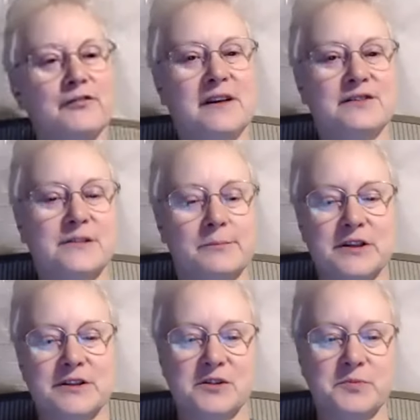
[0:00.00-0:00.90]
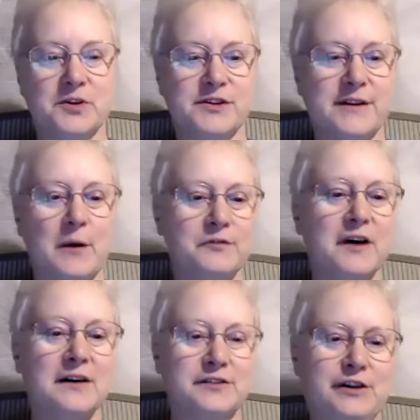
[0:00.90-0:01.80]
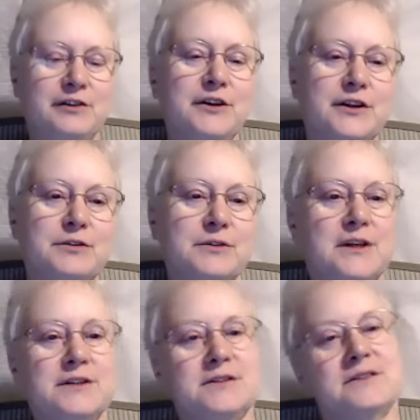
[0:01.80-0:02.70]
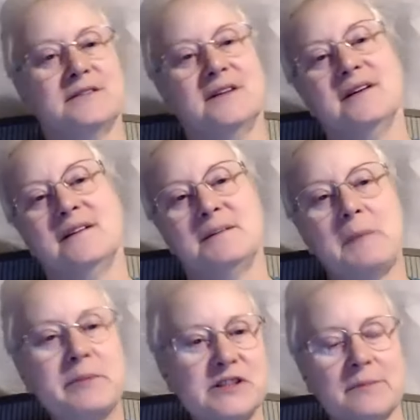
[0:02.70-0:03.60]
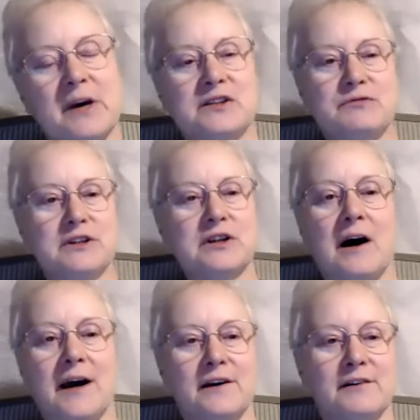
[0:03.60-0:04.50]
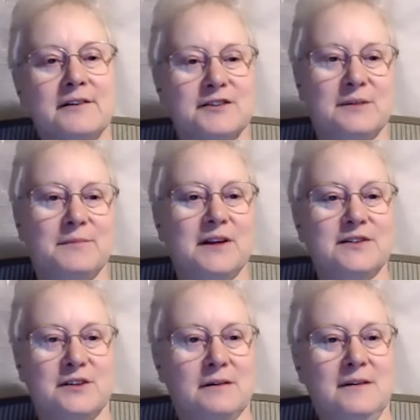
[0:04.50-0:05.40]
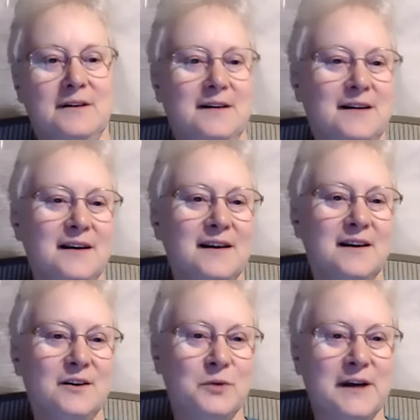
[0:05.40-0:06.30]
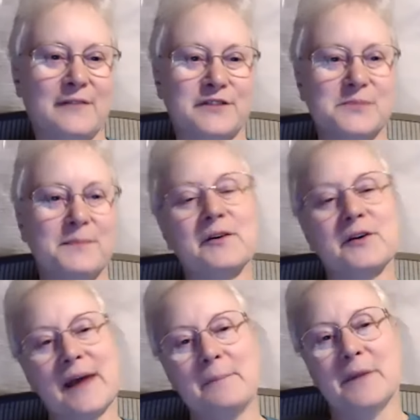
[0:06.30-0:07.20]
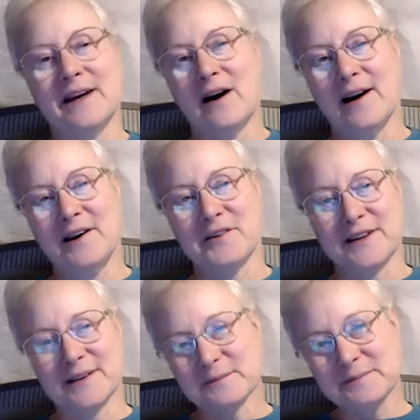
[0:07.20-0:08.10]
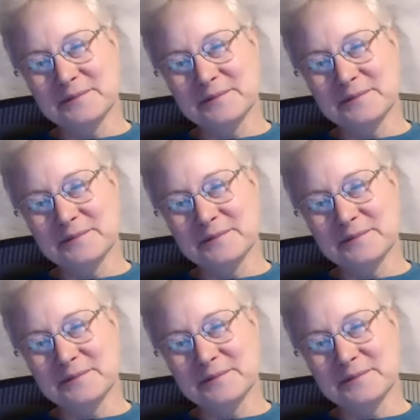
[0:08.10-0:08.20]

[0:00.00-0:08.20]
there's a business person that would volunteer to do this. Maybe somebody's retired or something, so you, you wouldn't have to spend all that money hiring them.